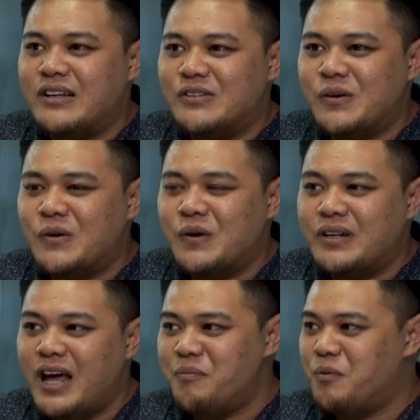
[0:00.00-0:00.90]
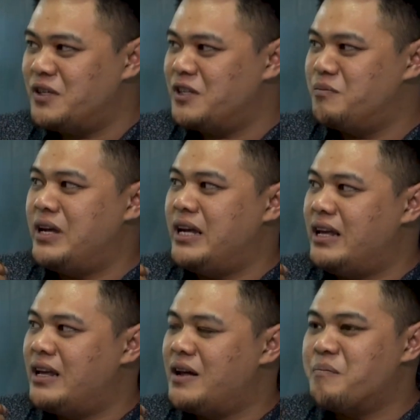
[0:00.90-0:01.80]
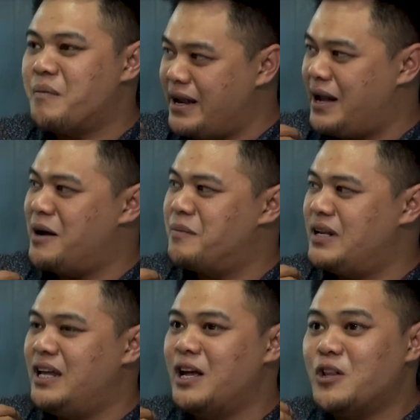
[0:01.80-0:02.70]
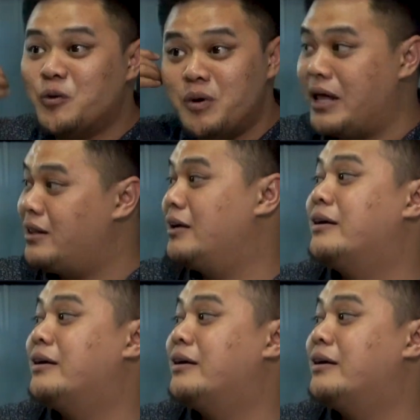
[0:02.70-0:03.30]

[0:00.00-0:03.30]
Yeah. So that pushes me, my company, to be better.